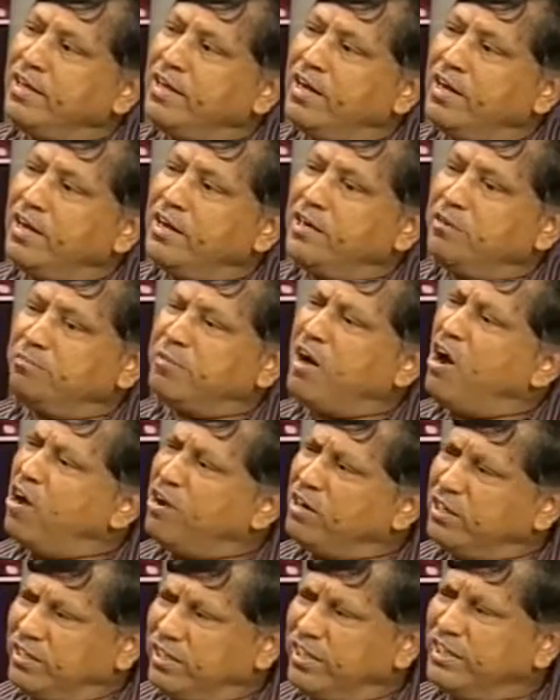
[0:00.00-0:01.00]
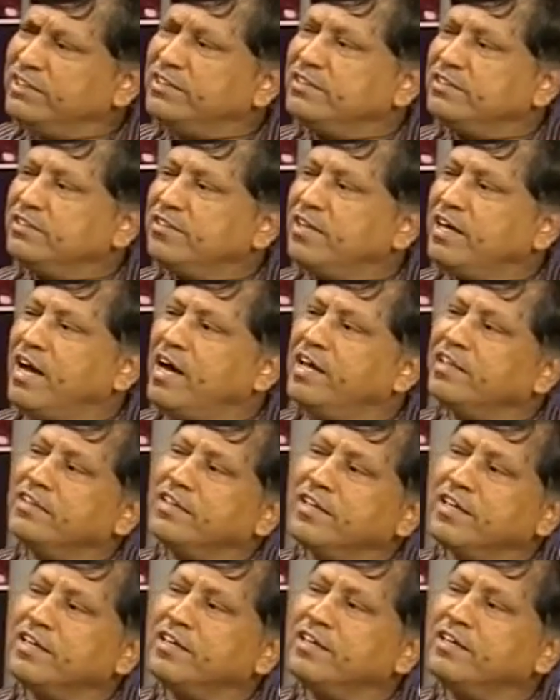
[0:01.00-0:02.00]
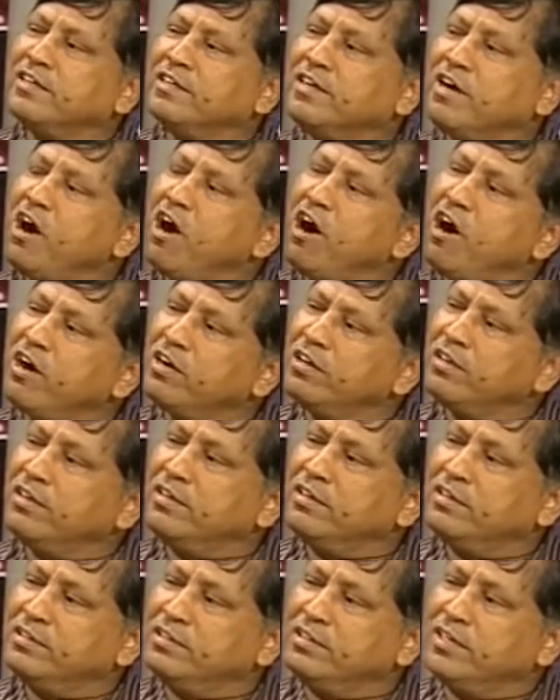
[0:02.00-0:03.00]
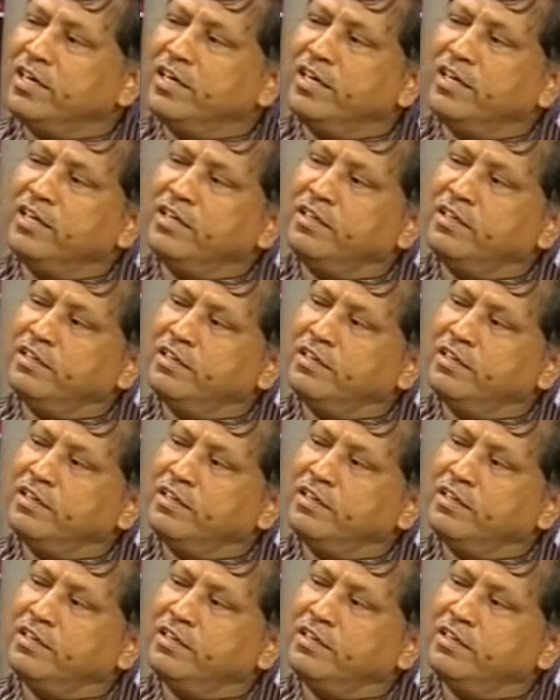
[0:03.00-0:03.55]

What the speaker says: All these, I think, are the